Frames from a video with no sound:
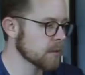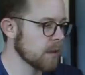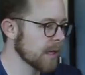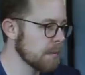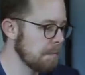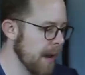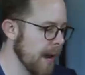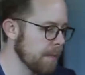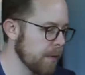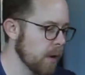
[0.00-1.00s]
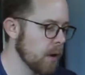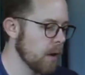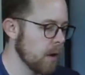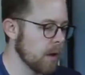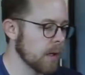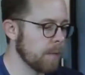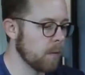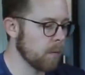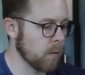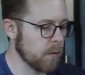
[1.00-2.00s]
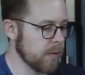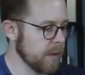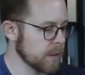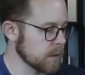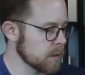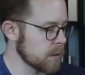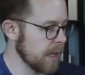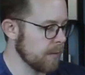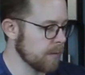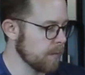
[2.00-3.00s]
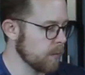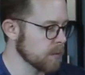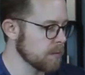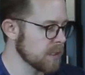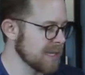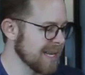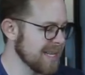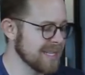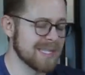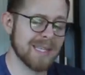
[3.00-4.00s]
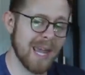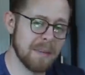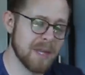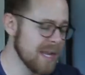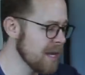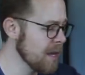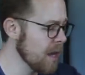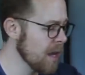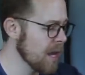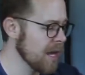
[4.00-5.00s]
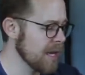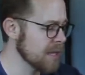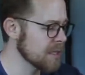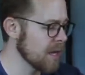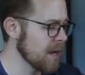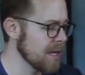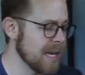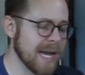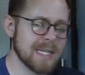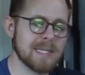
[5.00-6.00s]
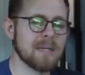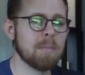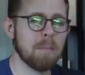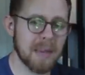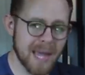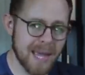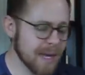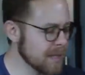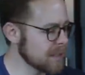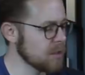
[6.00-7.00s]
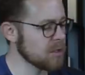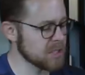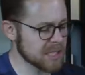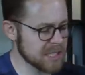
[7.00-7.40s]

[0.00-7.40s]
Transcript: so I can map a couple more things that I was missing. And the escape key is nice and big, so you can just